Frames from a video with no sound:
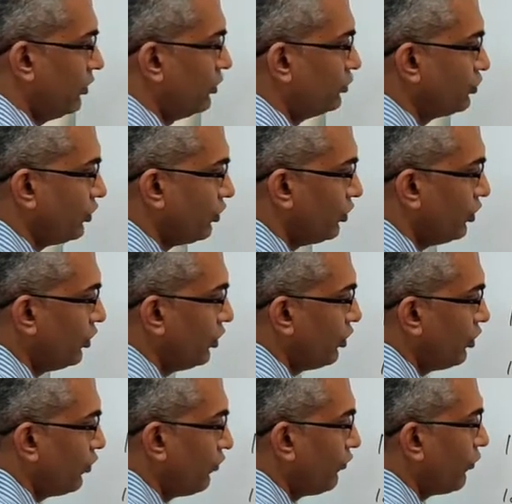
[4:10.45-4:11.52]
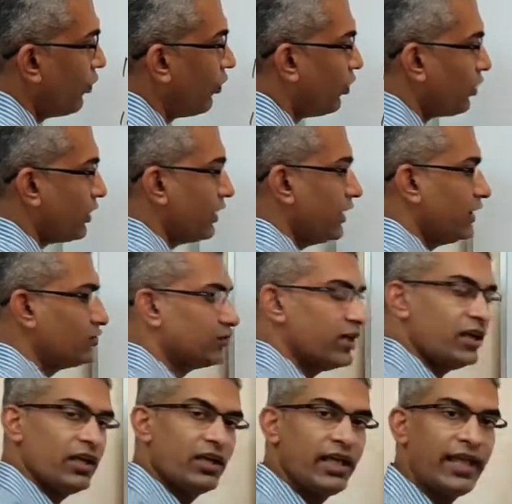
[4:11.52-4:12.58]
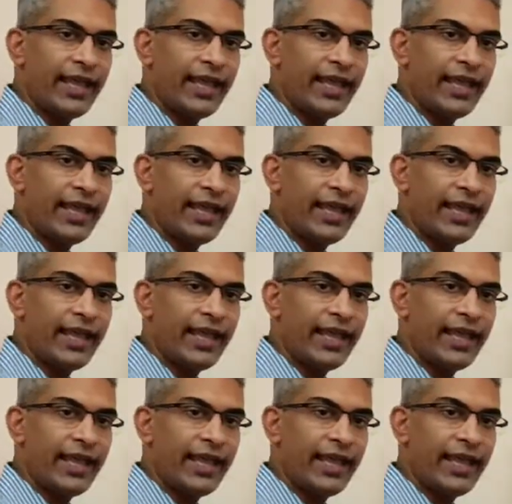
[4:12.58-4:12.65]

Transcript: So 4 is the